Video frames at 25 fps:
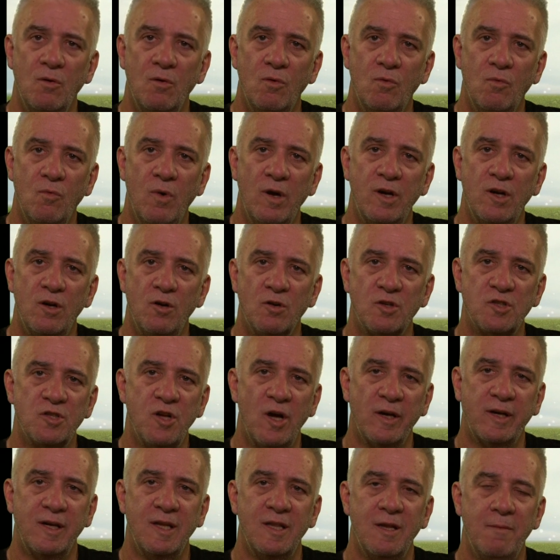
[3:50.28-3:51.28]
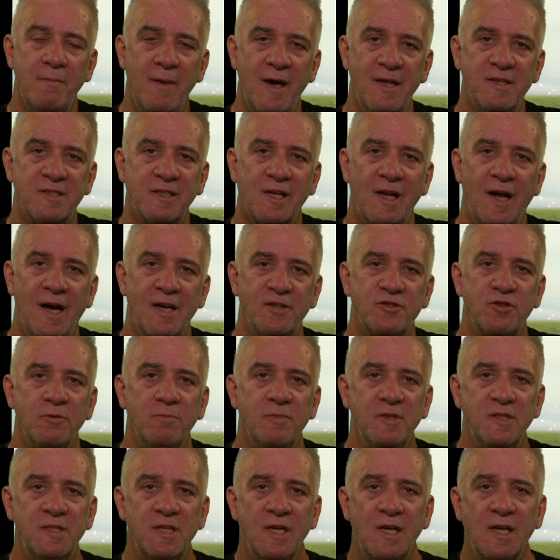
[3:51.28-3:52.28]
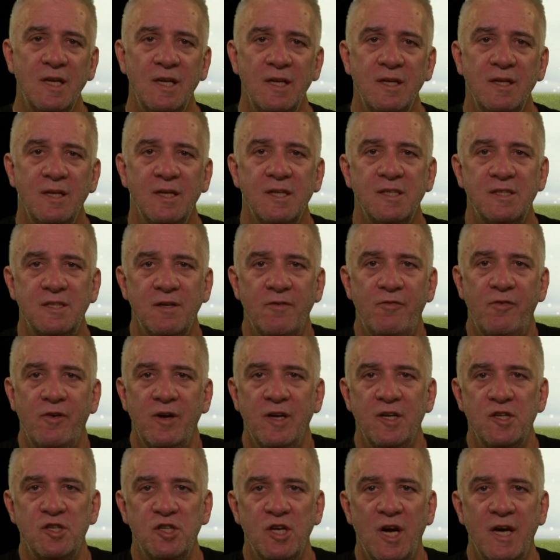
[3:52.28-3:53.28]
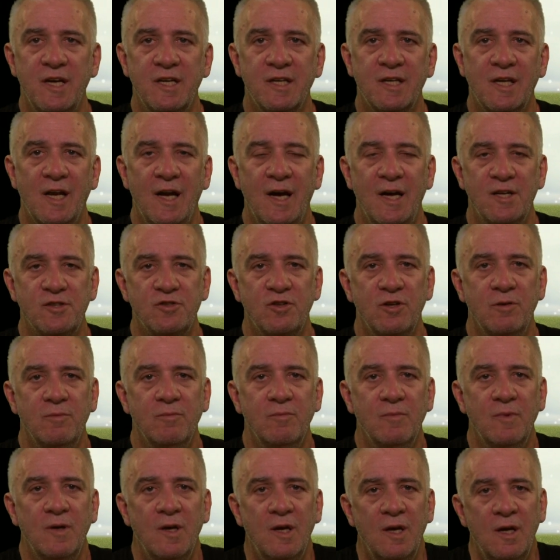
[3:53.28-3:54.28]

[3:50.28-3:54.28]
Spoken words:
what it looks like in the maths classroom, particularly in a differentiated classroom.